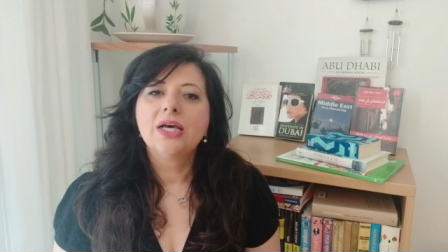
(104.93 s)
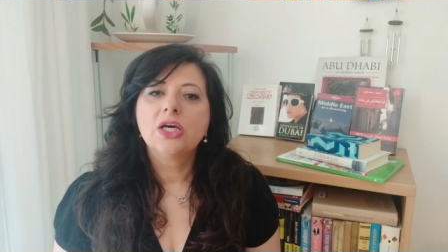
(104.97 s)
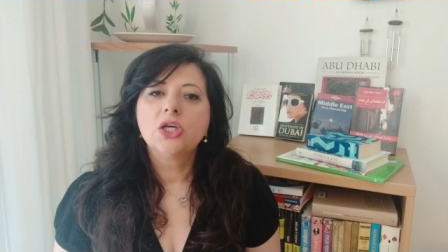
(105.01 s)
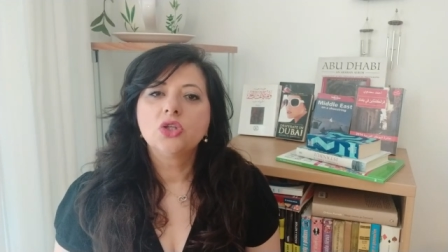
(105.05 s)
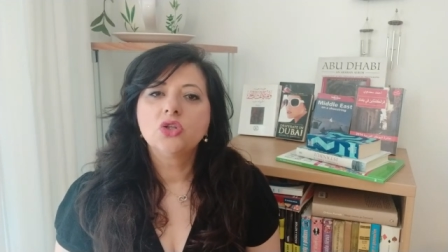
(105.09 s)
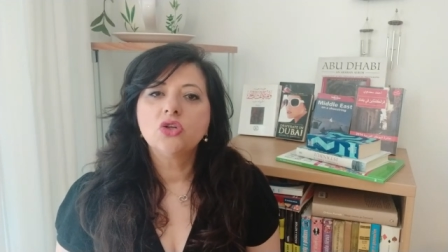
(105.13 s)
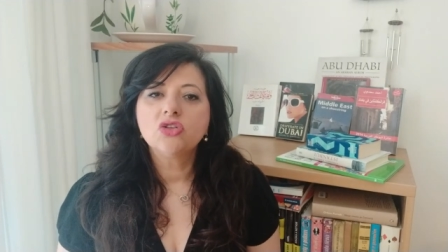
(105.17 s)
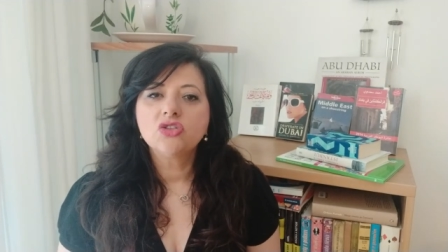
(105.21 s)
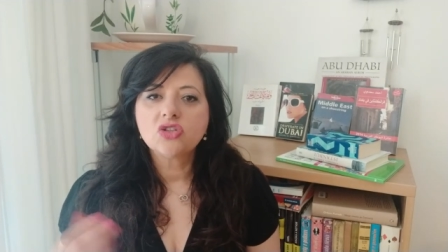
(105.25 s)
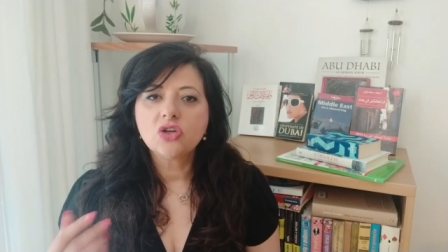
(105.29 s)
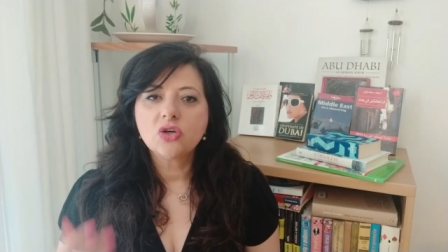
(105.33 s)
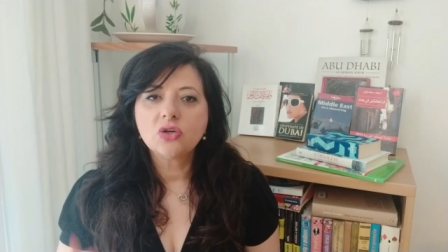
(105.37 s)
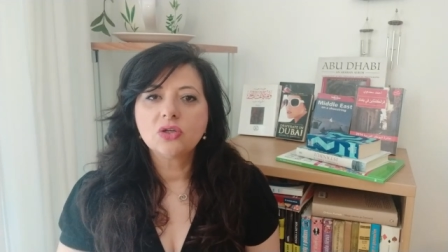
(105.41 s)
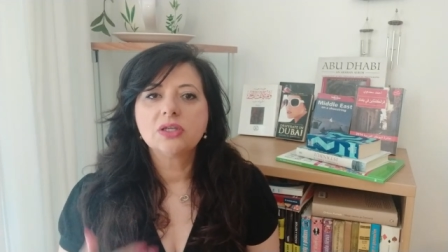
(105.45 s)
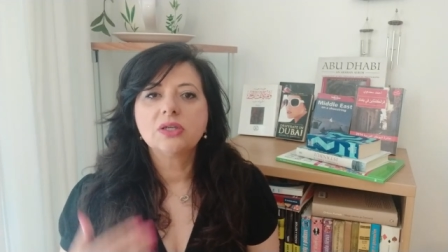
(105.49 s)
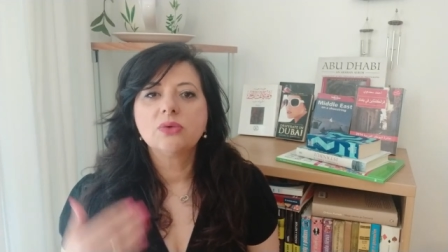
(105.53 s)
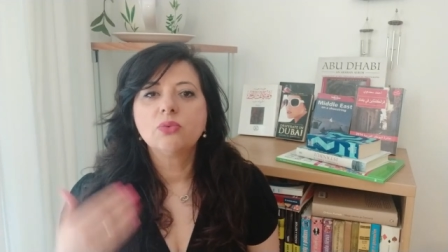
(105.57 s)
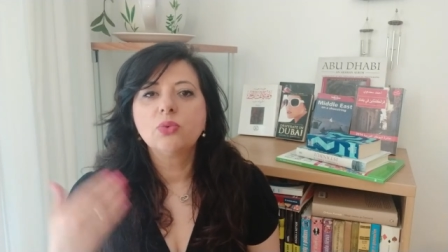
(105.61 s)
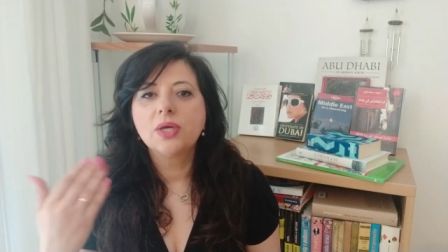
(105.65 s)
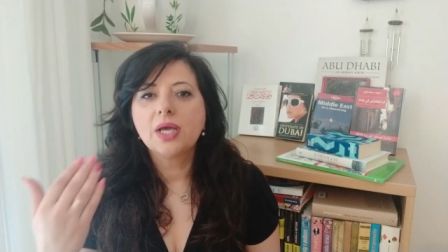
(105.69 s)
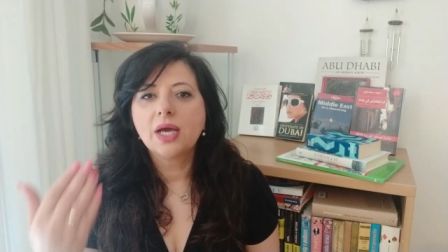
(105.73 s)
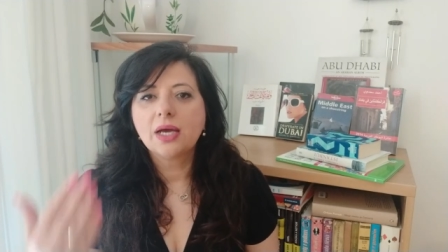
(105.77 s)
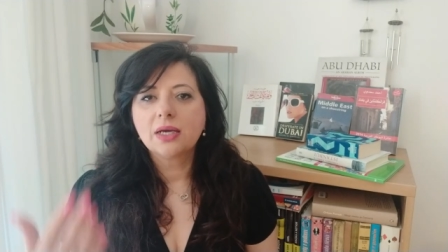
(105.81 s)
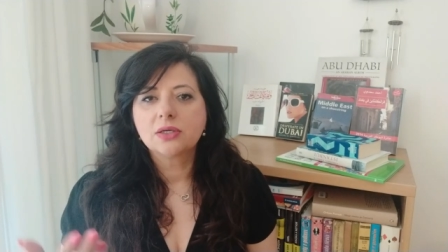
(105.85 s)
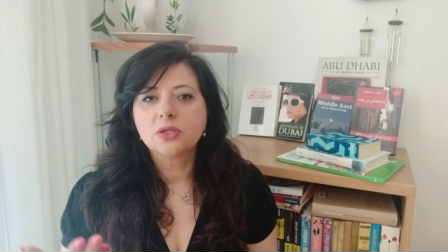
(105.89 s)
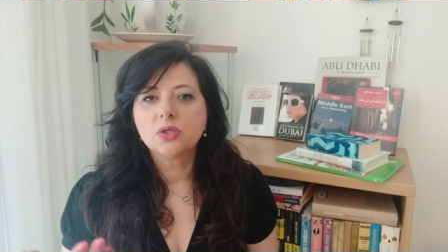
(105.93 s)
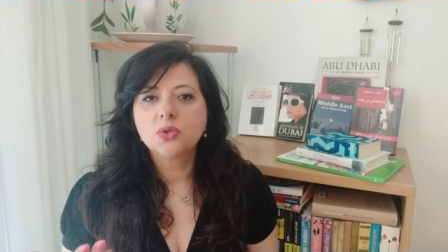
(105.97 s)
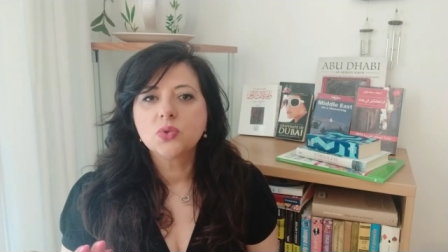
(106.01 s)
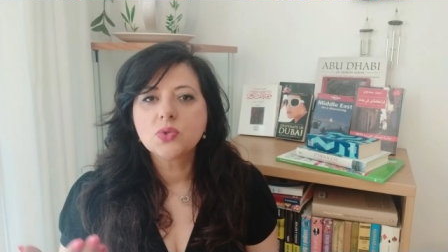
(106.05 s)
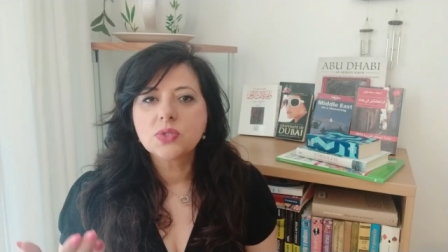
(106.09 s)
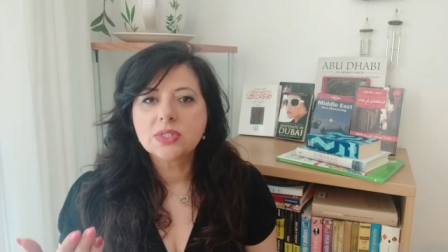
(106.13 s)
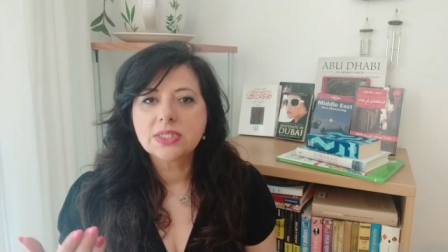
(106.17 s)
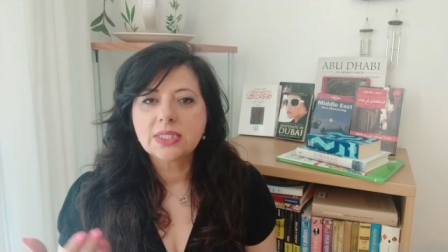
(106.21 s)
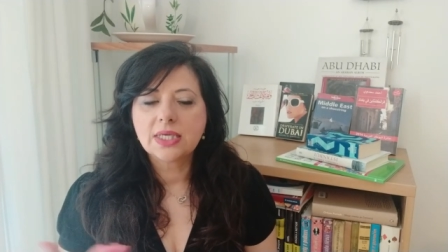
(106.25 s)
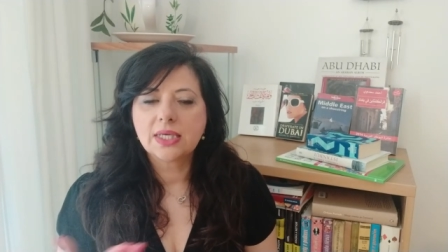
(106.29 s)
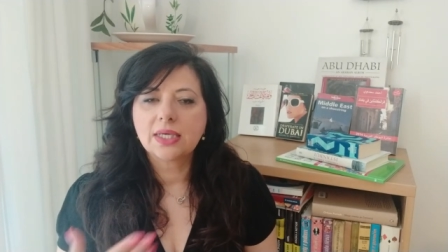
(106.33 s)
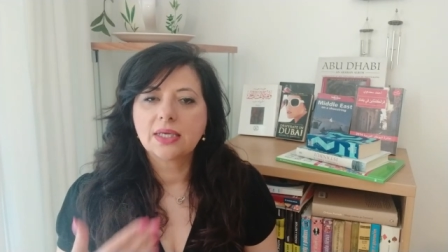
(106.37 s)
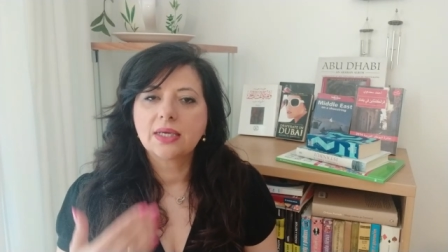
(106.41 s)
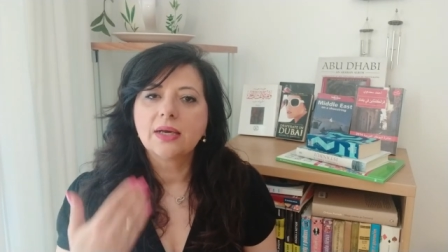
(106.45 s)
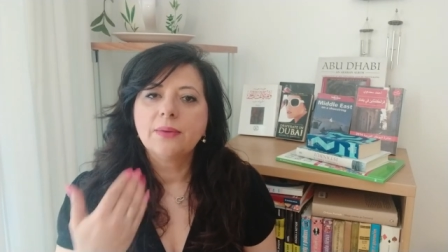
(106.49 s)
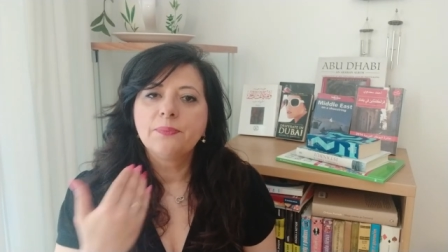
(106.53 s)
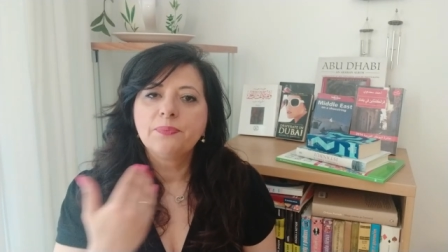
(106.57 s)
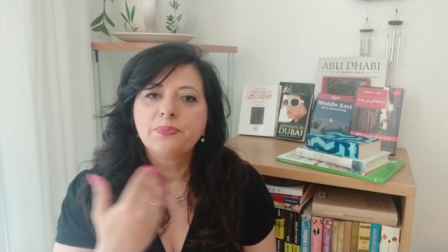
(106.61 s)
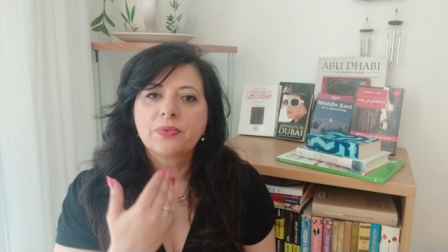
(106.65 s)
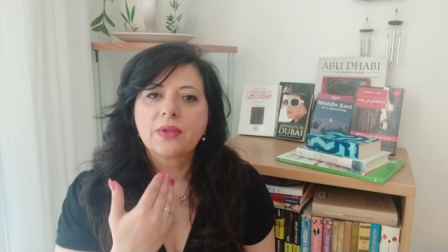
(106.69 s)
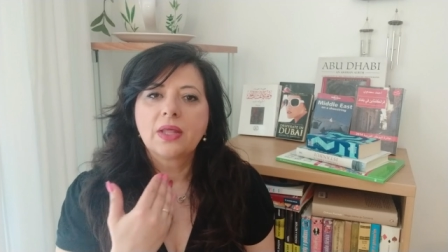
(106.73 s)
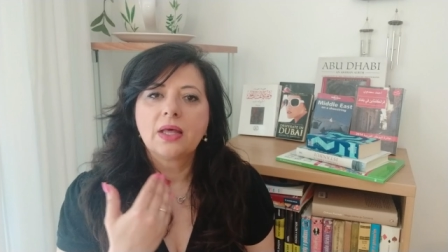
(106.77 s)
Not only we are using